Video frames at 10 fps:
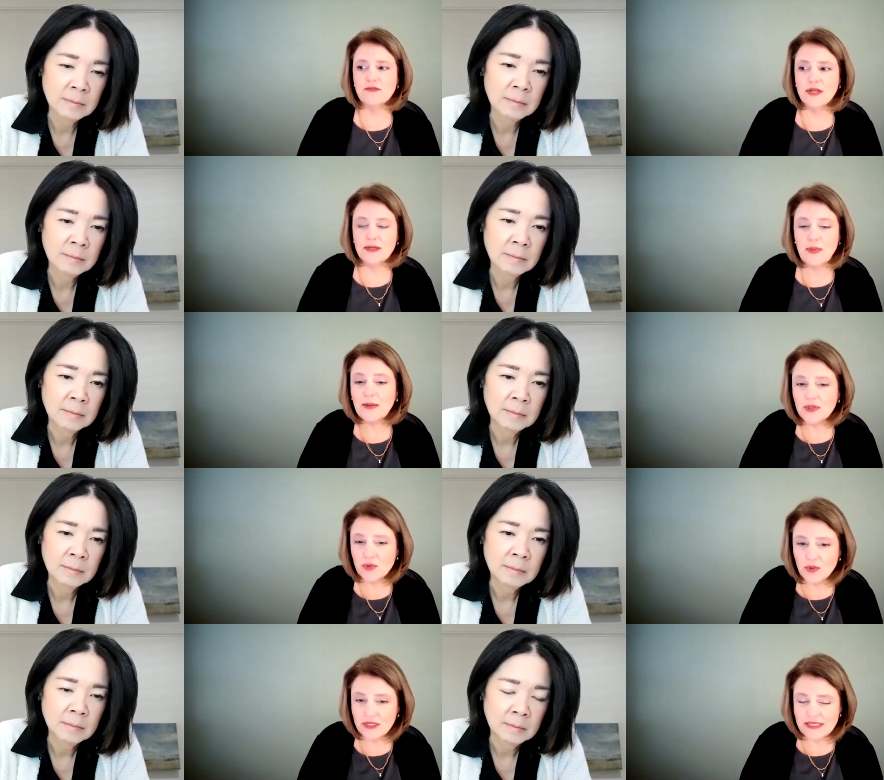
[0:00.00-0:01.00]
Speaker 1: a, in a public
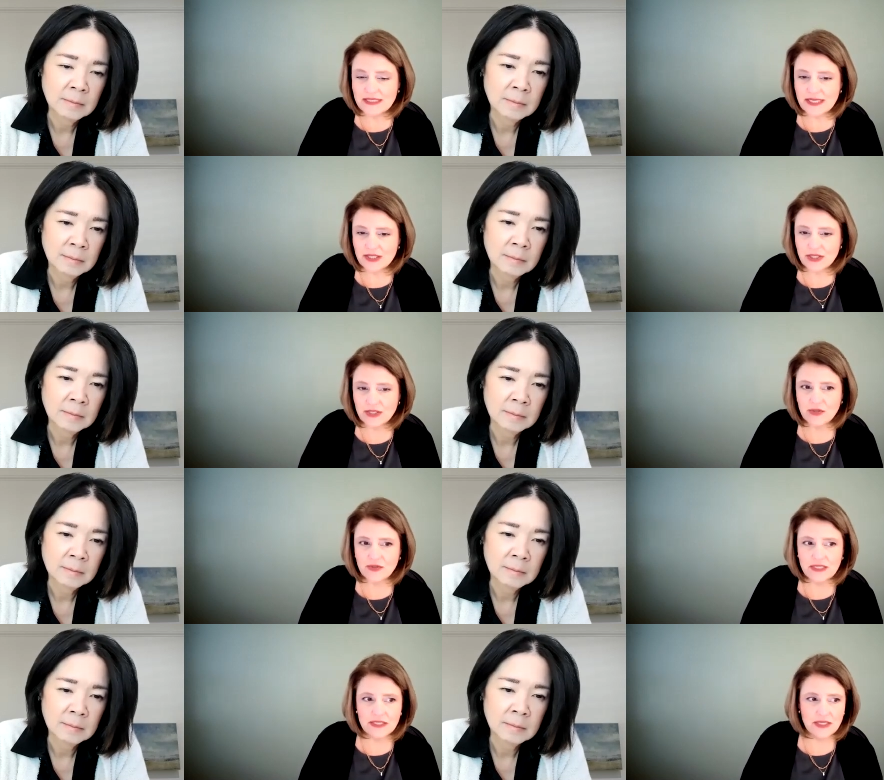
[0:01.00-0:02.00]
organization, you'd
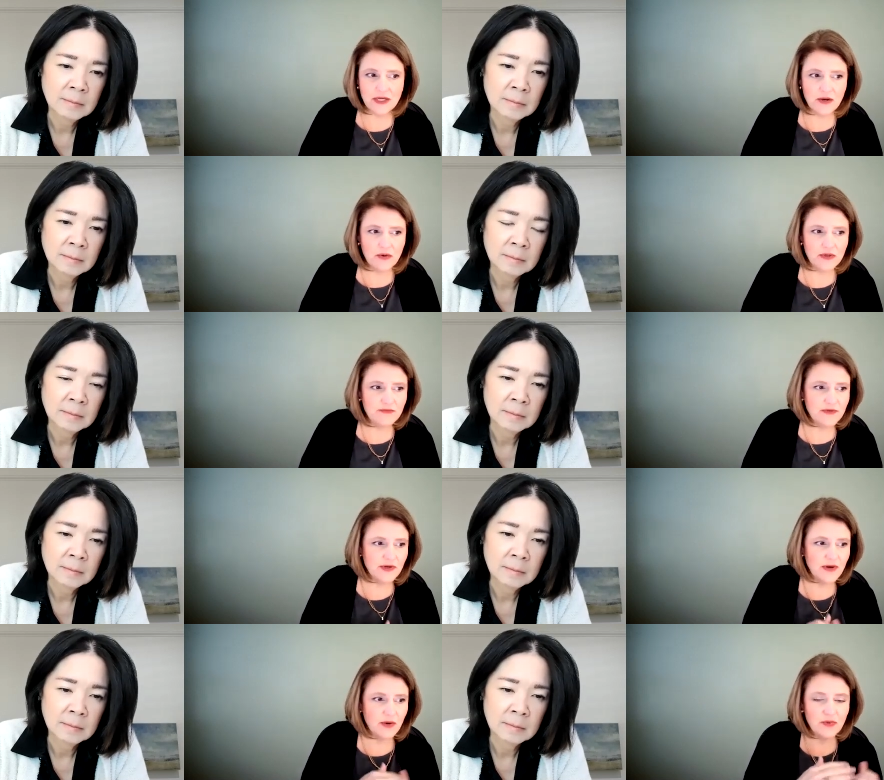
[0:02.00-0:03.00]
need to go and
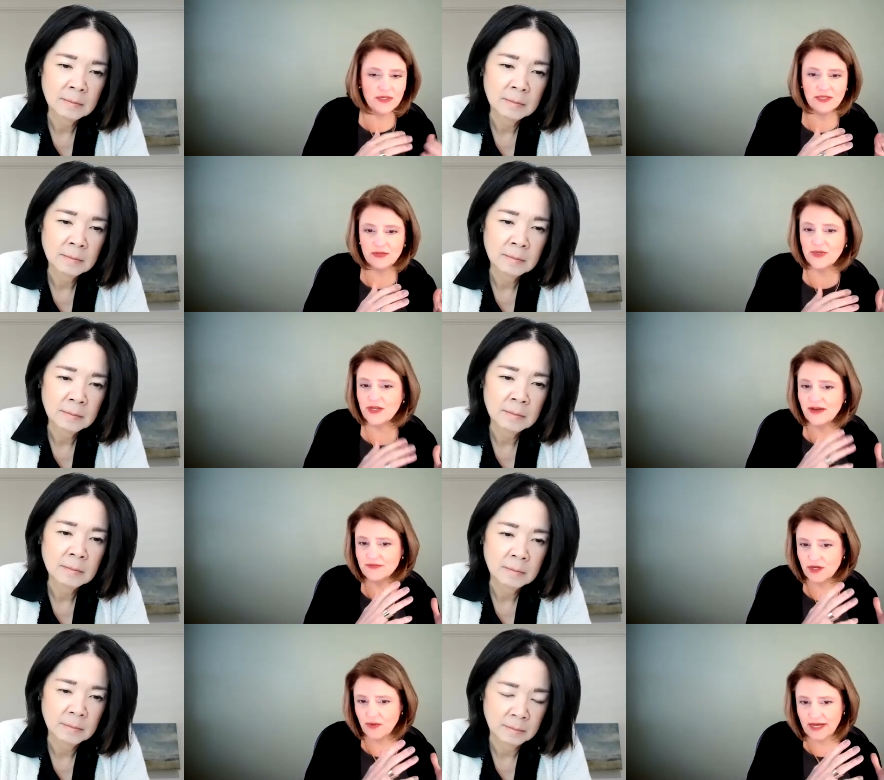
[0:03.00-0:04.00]
figure out when, when you have to
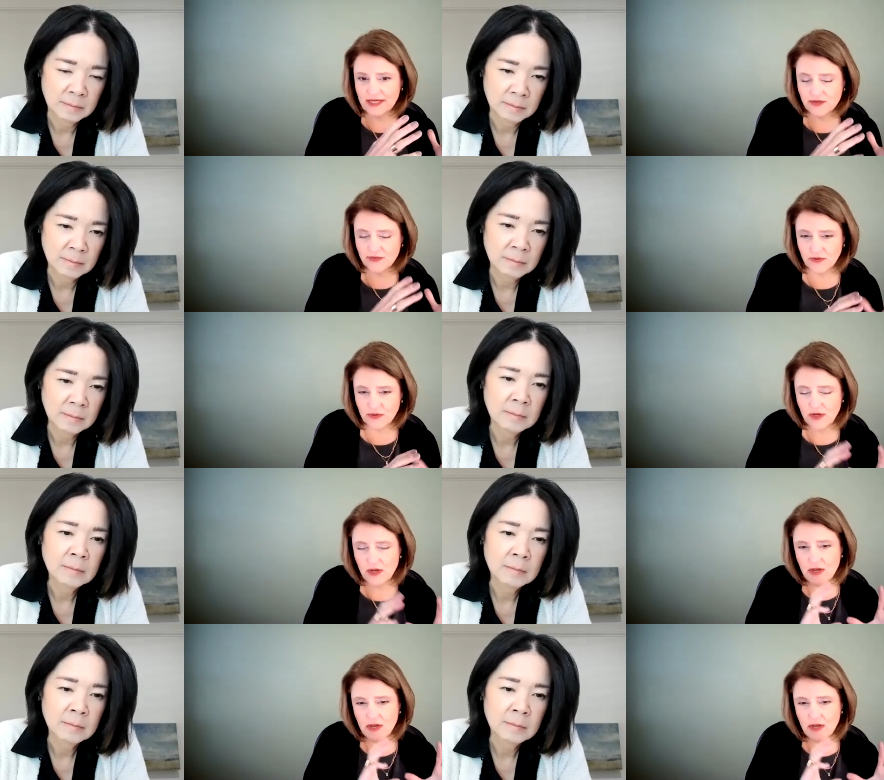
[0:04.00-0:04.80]
go ask for